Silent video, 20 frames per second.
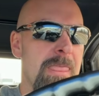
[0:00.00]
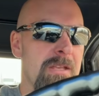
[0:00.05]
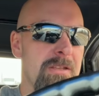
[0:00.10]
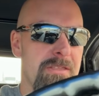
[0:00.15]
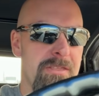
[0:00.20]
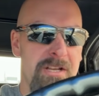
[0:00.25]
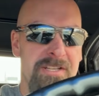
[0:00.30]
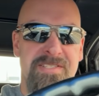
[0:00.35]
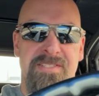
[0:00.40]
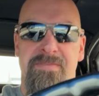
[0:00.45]

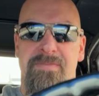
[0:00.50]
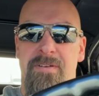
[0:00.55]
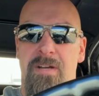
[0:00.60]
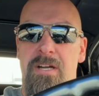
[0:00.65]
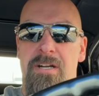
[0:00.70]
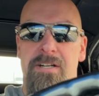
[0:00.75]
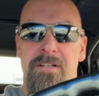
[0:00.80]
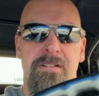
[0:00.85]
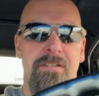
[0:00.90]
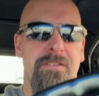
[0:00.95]
Thus
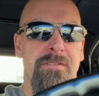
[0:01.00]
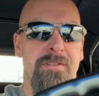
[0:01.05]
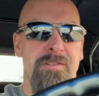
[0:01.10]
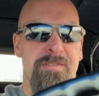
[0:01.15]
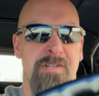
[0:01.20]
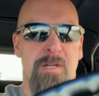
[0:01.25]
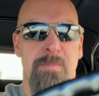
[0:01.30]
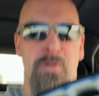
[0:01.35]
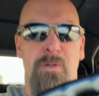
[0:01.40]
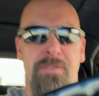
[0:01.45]
far, the
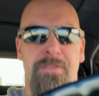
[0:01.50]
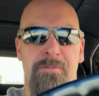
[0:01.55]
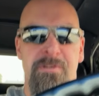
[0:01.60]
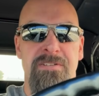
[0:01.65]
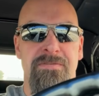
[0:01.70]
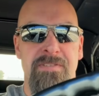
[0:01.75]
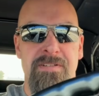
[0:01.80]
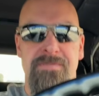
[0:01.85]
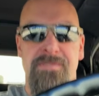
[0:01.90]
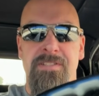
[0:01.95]
Turbo
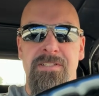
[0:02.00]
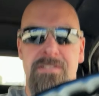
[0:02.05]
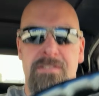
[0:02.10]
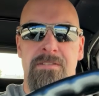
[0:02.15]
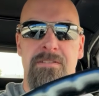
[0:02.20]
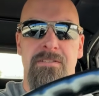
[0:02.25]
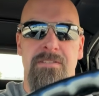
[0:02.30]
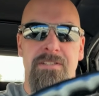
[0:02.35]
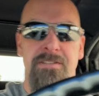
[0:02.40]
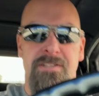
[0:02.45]

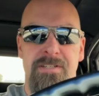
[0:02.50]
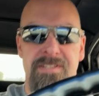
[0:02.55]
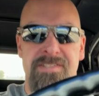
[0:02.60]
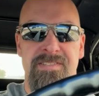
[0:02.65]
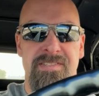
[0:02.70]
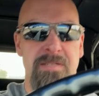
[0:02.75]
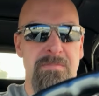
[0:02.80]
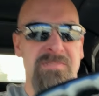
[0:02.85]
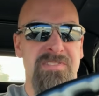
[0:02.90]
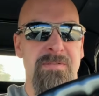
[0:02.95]
350 in this
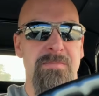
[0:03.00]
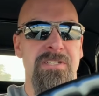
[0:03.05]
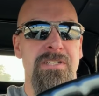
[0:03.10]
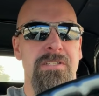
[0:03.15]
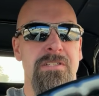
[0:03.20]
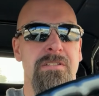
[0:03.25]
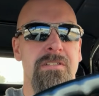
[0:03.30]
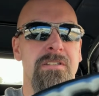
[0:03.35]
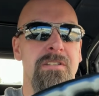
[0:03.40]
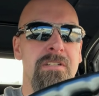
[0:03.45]
seems to
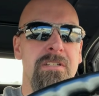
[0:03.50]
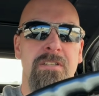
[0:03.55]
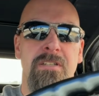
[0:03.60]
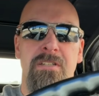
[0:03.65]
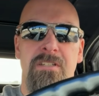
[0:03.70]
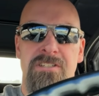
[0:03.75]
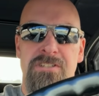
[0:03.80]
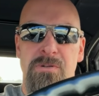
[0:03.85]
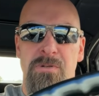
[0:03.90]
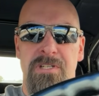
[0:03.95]
be
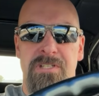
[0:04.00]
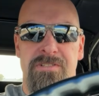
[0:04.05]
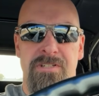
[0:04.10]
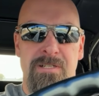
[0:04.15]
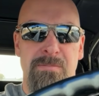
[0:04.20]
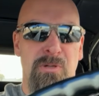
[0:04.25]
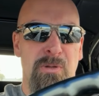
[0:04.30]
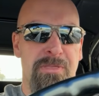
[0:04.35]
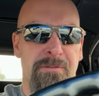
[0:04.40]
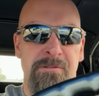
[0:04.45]
doing
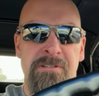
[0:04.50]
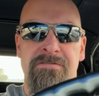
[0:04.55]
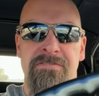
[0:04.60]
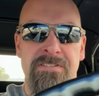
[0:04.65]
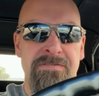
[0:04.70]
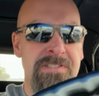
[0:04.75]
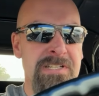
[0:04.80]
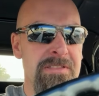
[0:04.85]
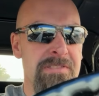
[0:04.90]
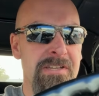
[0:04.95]
Turbo
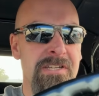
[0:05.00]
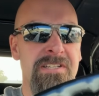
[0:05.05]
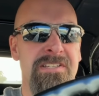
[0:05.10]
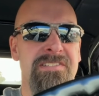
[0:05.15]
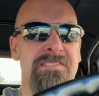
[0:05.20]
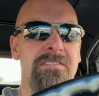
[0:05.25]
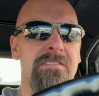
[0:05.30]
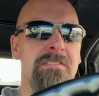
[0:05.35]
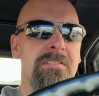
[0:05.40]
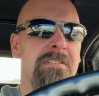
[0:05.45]
350
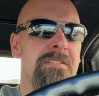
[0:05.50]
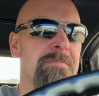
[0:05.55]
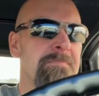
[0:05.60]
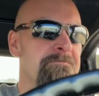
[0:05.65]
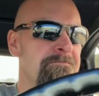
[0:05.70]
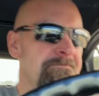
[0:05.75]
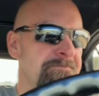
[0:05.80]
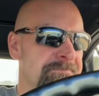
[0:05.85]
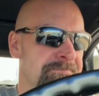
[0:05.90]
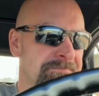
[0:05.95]
things.
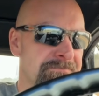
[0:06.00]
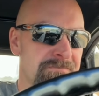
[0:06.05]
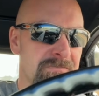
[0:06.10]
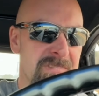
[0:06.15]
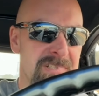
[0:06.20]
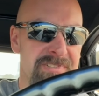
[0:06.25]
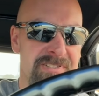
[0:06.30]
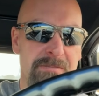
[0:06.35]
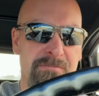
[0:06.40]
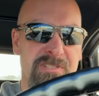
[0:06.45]

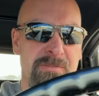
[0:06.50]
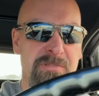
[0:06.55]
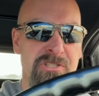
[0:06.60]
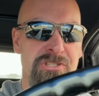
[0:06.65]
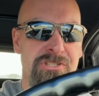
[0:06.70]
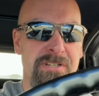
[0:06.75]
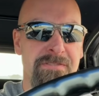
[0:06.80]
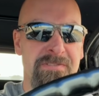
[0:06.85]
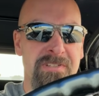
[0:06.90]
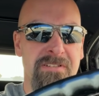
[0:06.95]
Seems to be
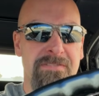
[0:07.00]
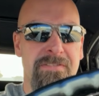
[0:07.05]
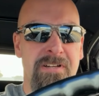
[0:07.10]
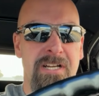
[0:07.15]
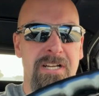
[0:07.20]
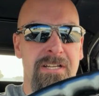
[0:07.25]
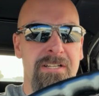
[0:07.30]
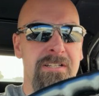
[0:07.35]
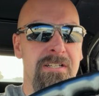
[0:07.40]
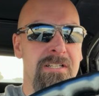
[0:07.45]
shifting
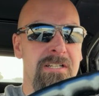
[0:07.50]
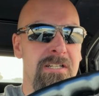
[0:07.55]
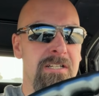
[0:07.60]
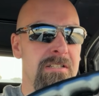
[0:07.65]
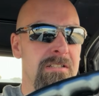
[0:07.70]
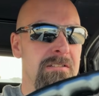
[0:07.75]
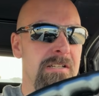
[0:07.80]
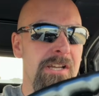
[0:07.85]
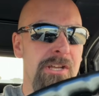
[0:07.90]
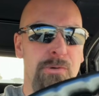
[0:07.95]
fine.
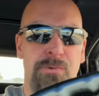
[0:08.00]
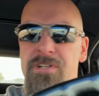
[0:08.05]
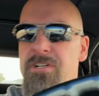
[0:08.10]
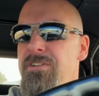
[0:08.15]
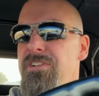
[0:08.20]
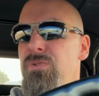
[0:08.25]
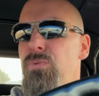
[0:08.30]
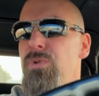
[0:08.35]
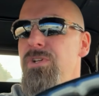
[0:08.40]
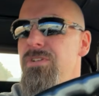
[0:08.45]
I don't hear
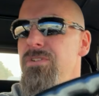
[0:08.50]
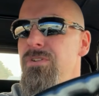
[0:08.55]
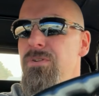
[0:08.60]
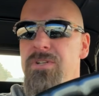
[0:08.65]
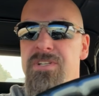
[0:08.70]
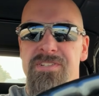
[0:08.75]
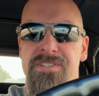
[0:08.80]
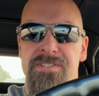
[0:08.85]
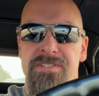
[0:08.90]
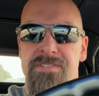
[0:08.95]
any weird
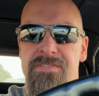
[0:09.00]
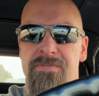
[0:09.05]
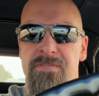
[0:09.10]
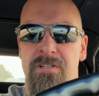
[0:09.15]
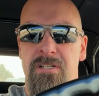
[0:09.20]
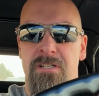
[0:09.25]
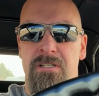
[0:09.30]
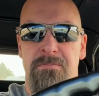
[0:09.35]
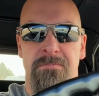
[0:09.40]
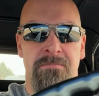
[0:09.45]
noises
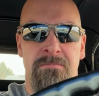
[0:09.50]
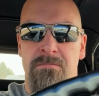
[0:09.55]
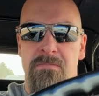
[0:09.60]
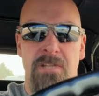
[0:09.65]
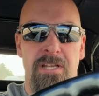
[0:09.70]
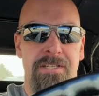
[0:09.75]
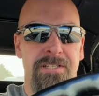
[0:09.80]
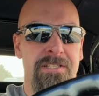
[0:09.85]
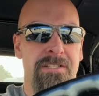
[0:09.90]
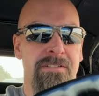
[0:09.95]
from
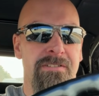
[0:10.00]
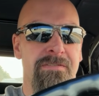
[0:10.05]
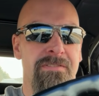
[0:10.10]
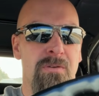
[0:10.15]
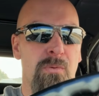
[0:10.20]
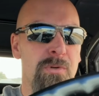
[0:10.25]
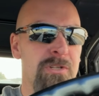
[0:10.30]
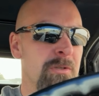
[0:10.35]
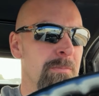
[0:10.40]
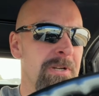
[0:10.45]
any of
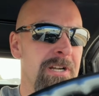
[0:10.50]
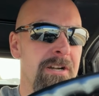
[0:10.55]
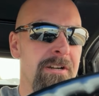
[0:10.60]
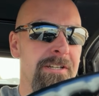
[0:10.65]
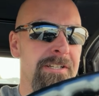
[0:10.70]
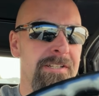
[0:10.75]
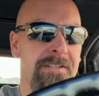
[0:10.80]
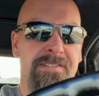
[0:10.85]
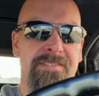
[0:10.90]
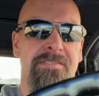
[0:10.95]
the wheel
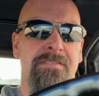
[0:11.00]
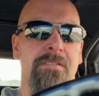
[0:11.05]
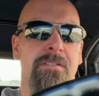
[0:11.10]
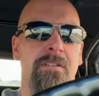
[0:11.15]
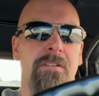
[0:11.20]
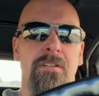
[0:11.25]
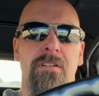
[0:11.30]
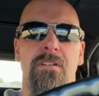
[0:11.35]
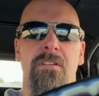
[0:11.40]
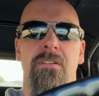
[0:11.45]
bearings
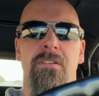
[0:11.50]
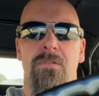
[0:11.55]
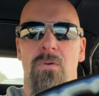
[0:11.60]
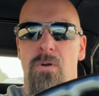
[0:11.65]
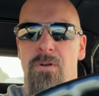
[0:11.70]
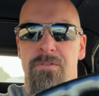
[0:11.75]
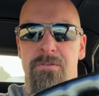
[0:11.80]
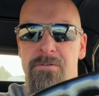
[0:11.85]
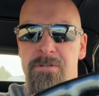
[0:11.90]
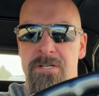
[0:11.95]

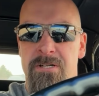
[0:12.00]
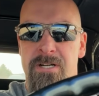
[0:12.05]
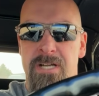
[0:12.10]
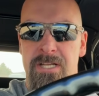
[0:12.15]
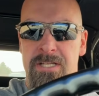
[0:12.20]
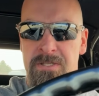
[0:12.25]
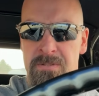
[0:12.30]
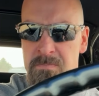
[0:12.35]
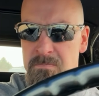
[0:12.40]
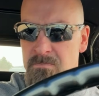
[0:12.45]
or the rear end.